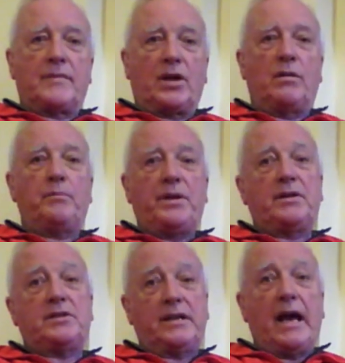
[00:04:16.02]

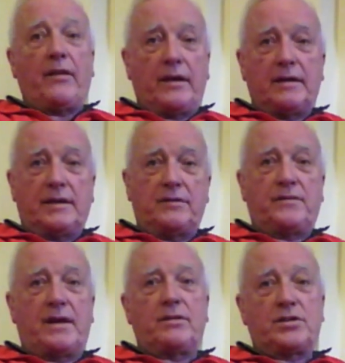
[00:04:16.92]
competed together in
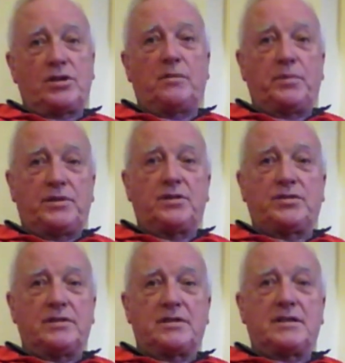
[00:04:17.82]
various
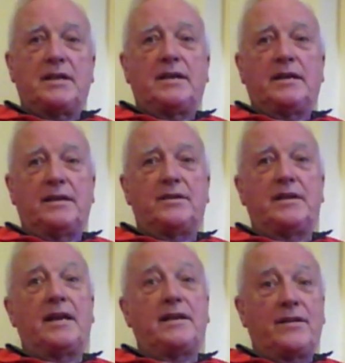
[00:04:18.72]
competitions in
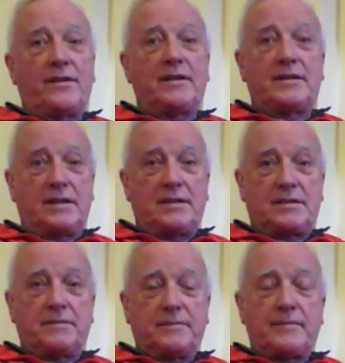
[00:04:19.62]
the
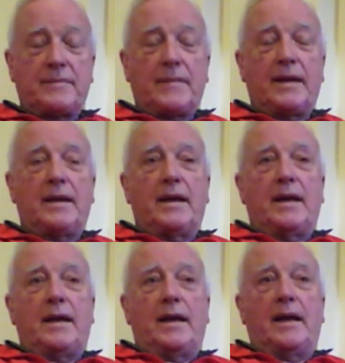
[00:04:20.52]
1930s.
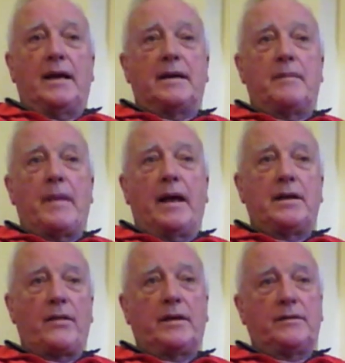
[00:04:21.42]

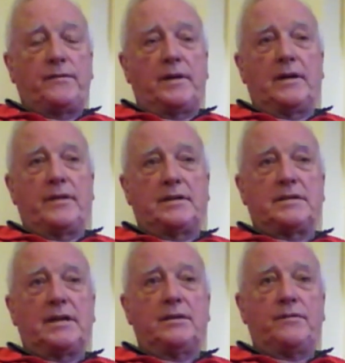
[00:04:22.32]
Another fiddler
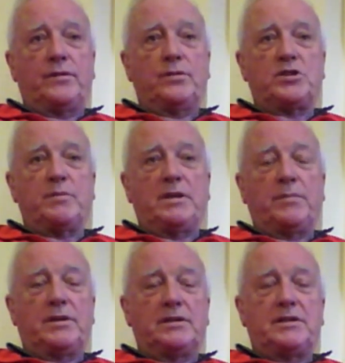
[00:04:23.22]
that influenced me,
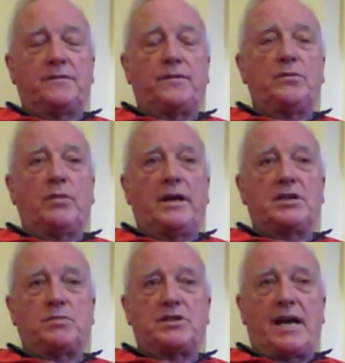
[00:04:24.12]
but in different
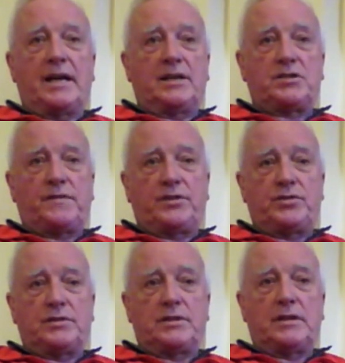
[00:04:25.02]
ways, was Angus
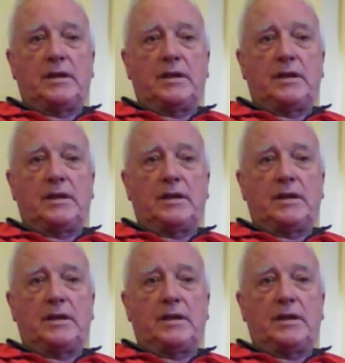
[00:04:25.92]
Fitchett.